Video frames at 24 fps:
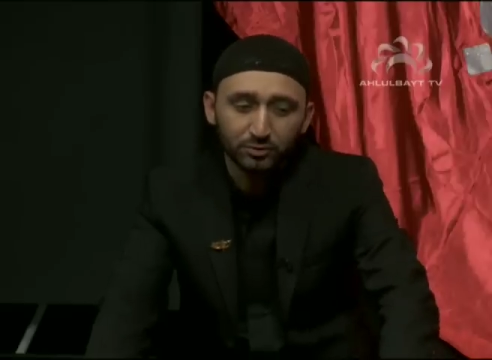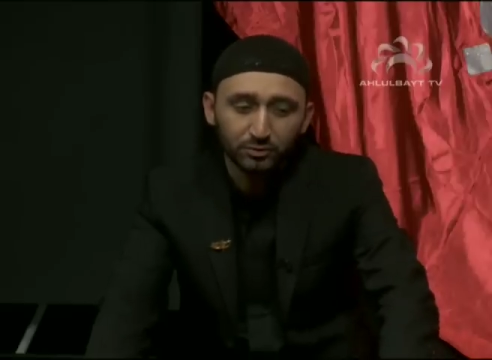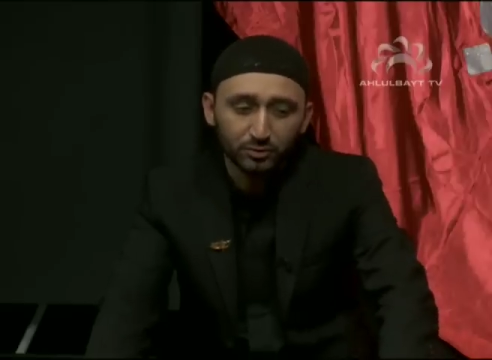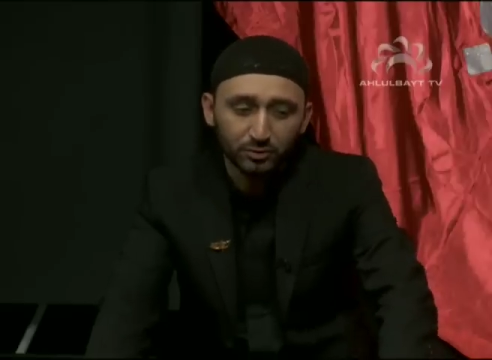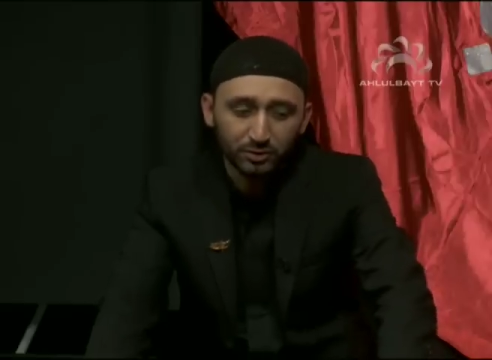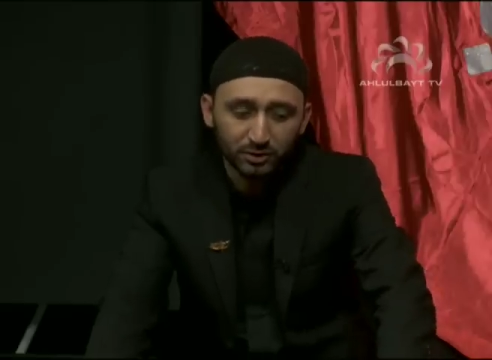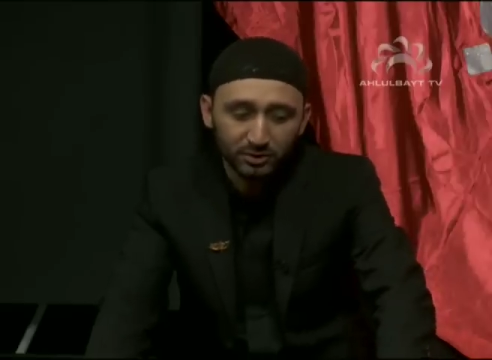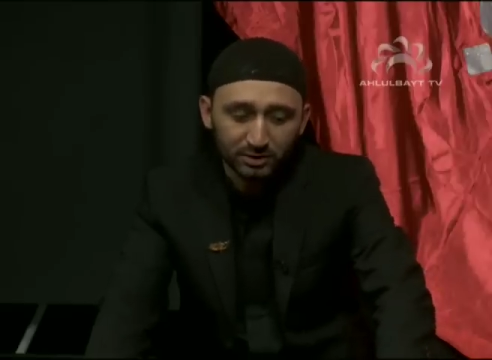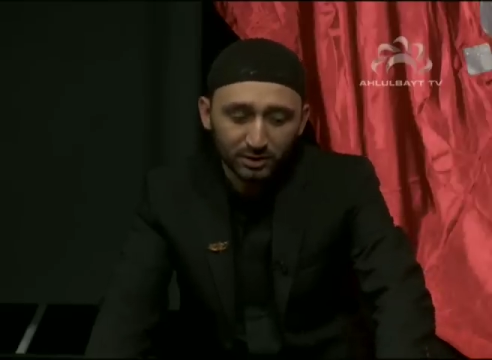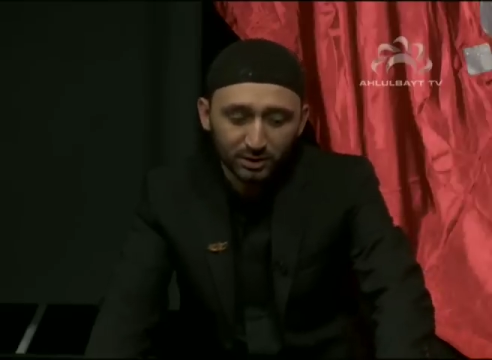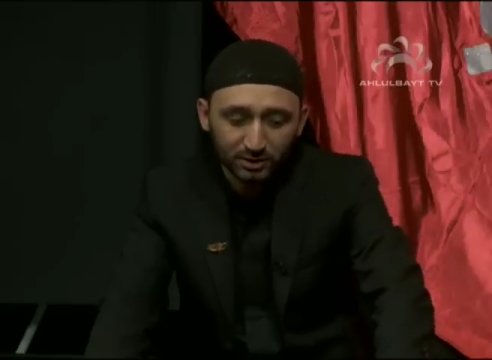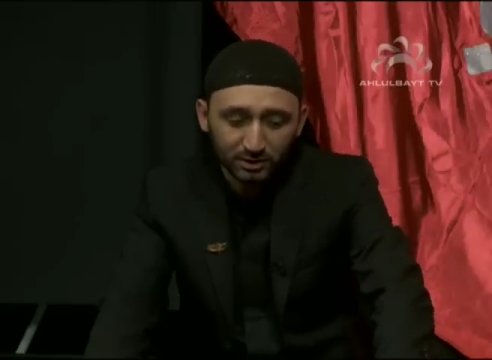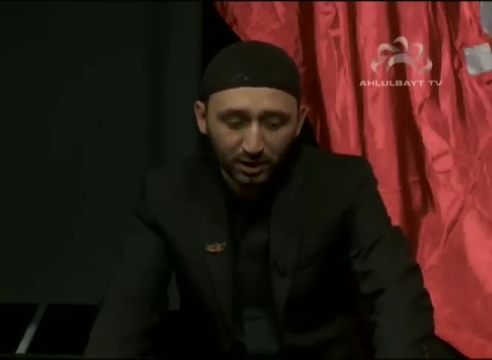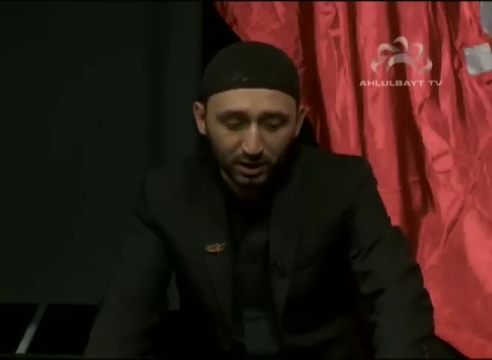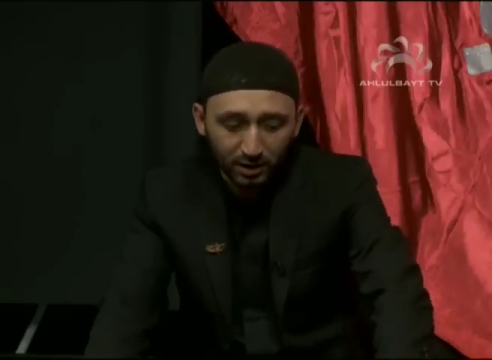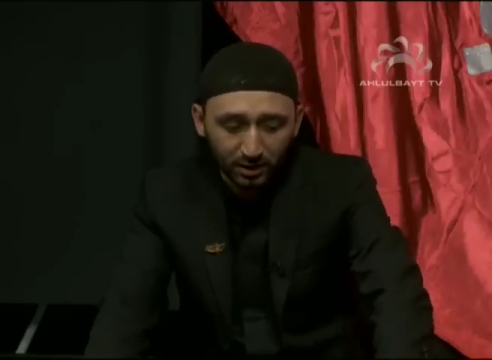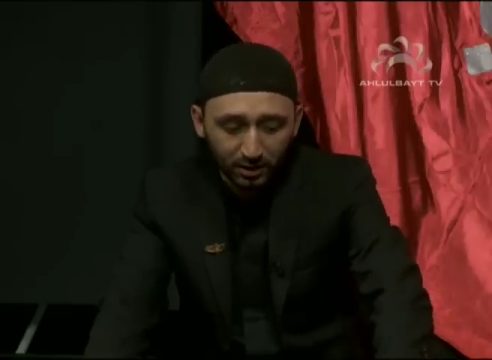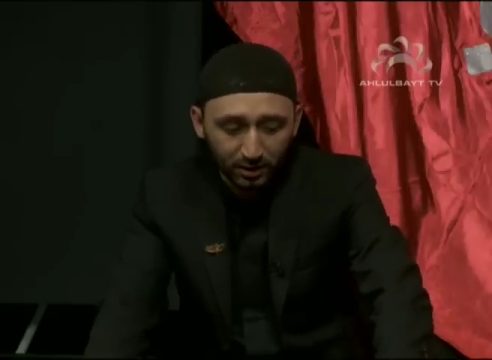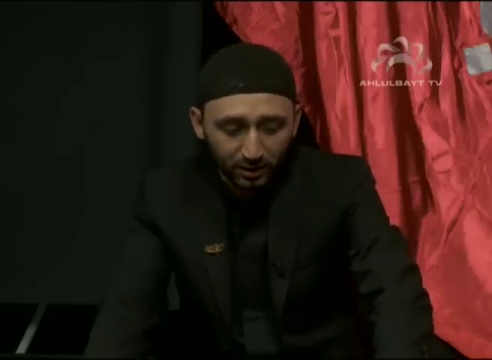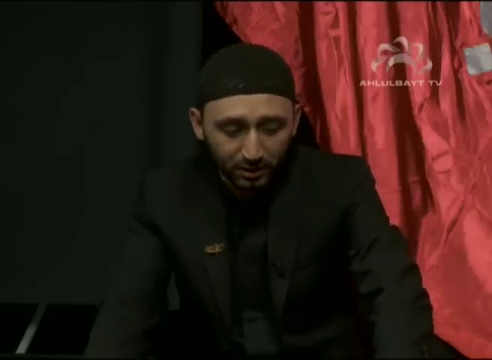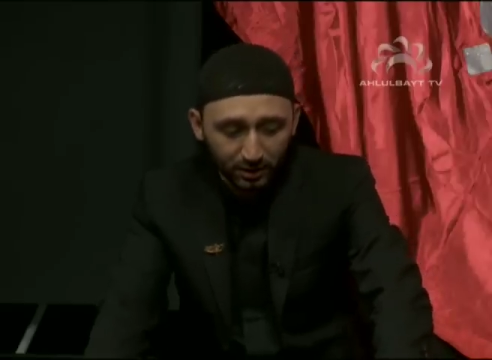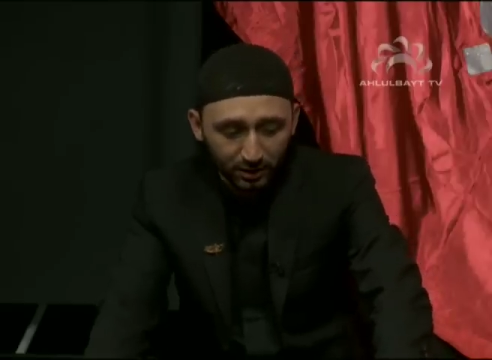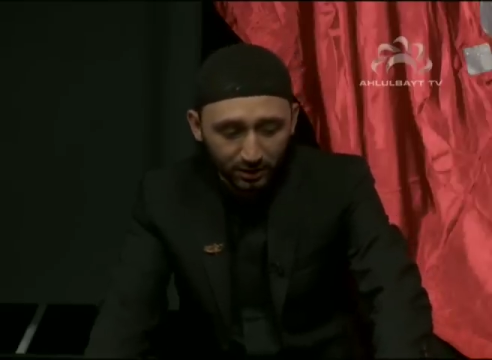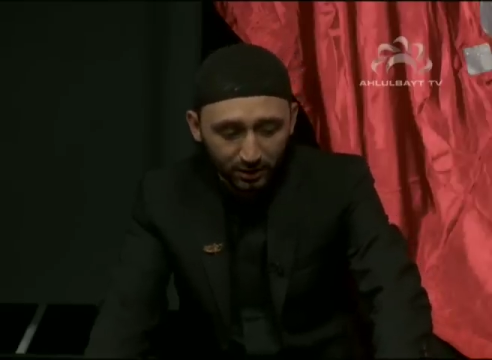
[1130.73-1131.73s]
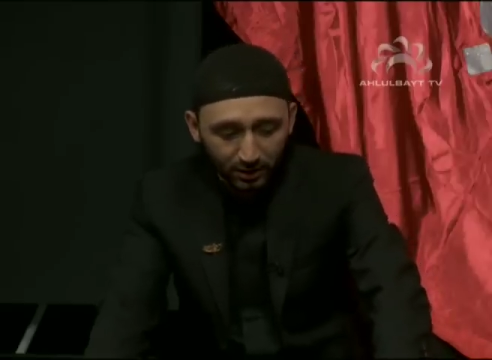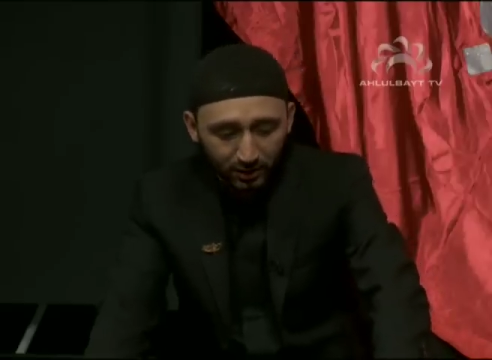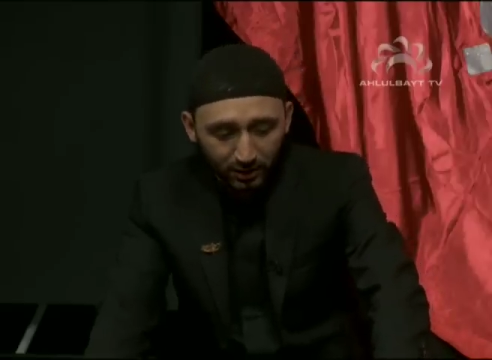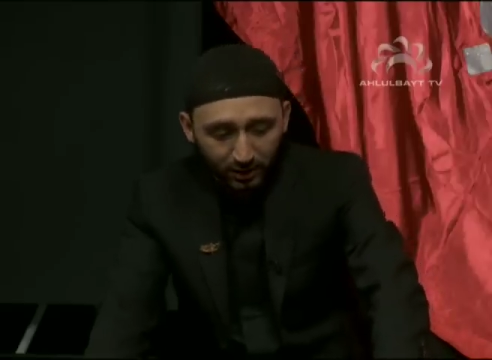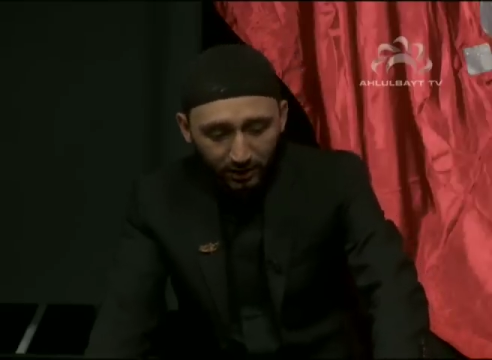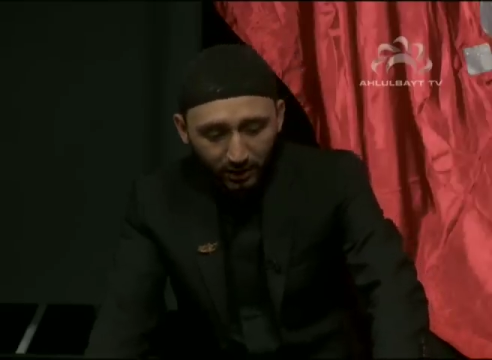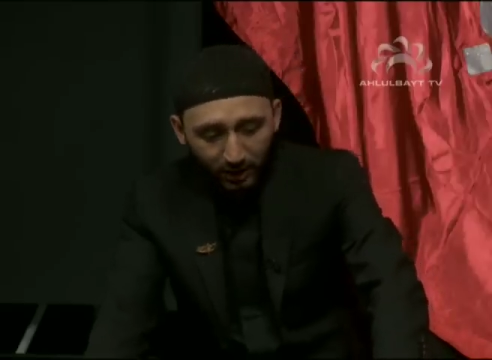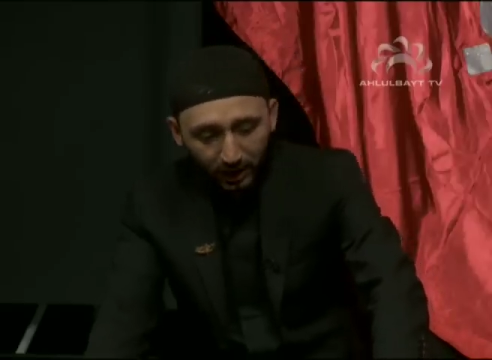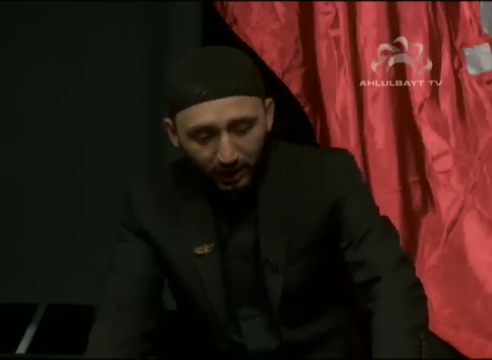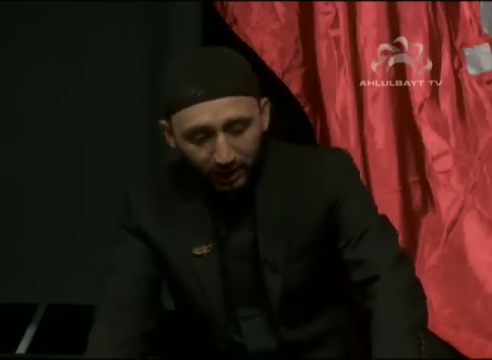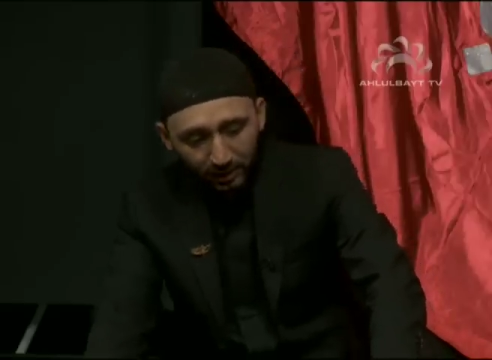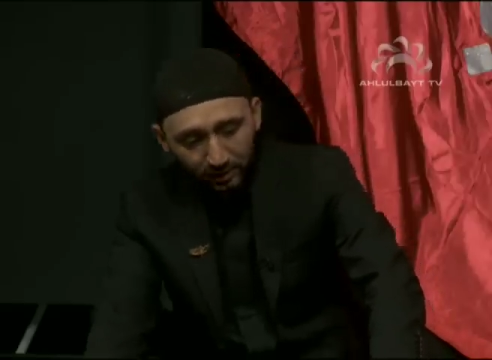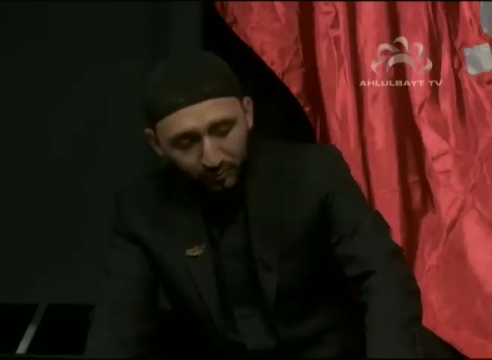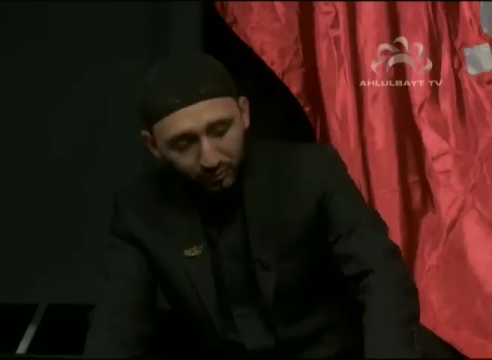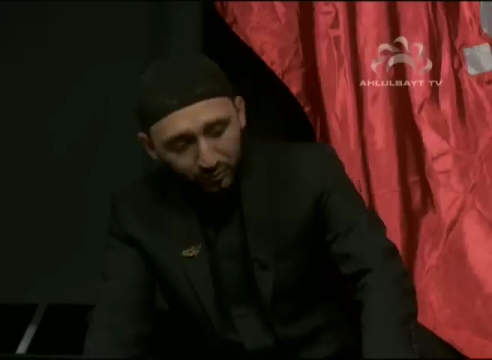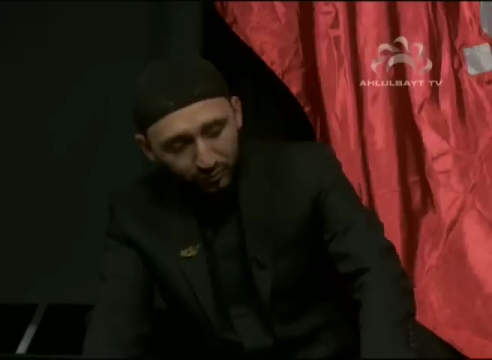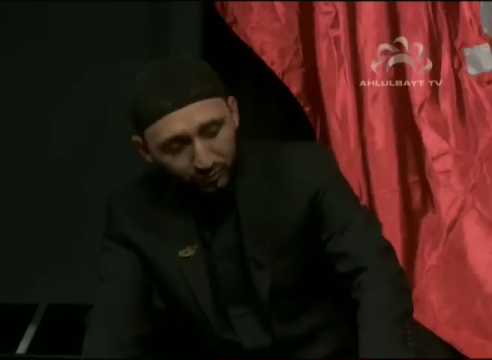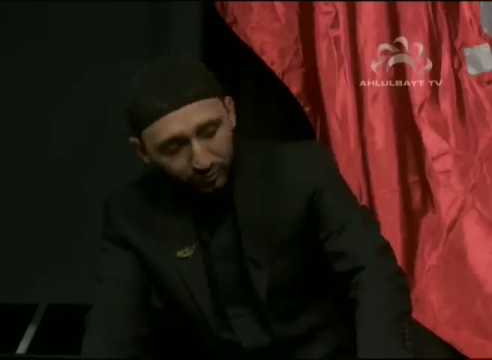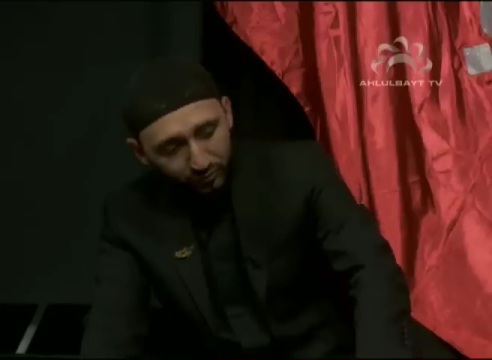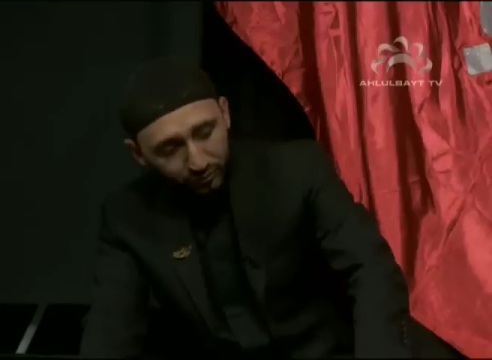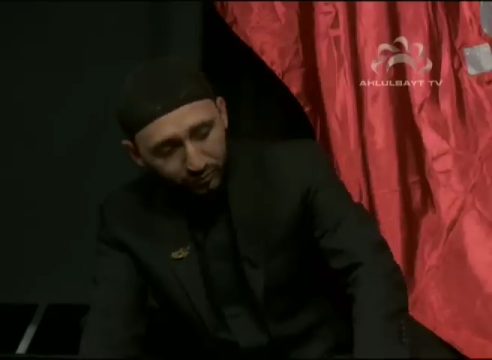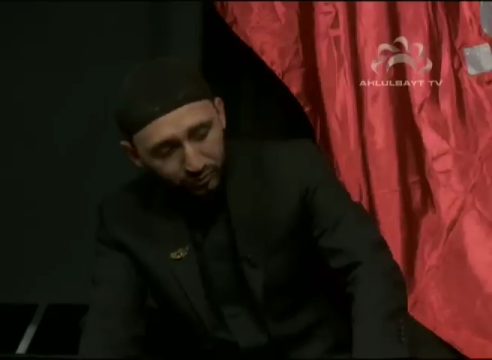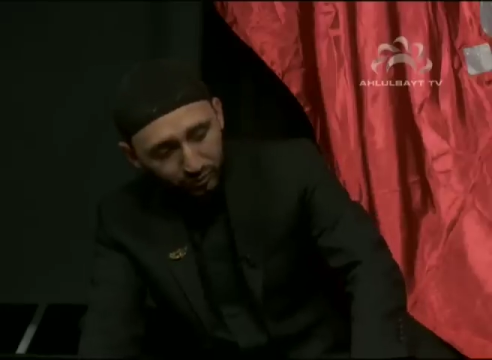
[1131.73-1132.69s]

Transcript: Nuri Sardar. I'll move